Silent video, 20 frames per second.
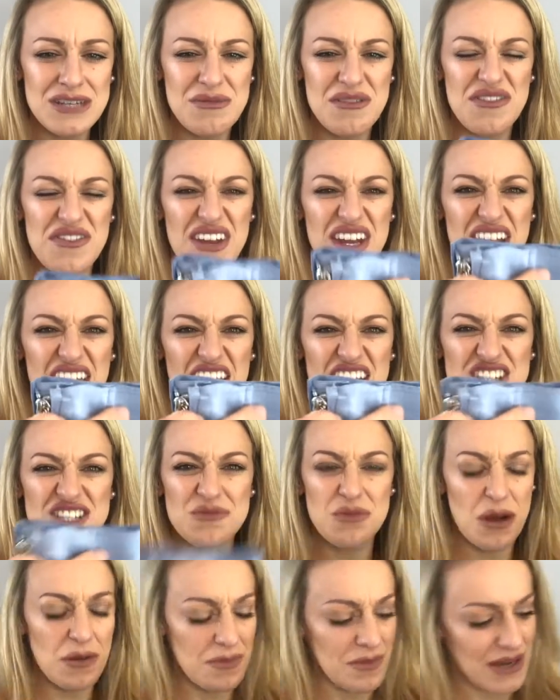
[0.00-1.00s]
to be
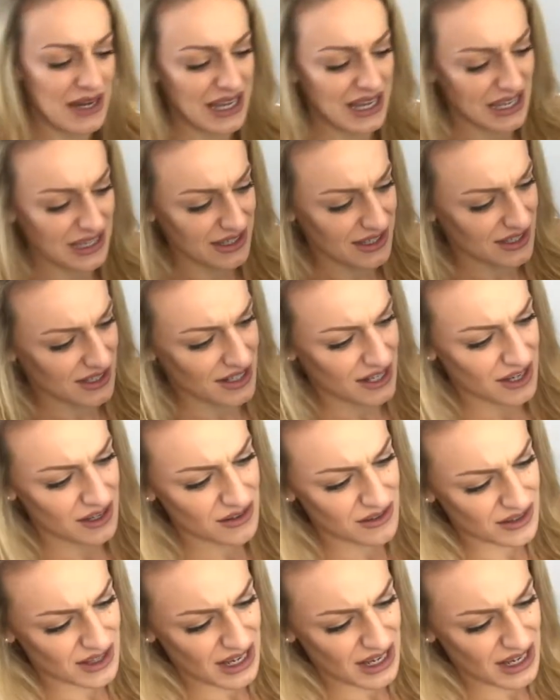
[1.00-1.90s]
finished properly, you know?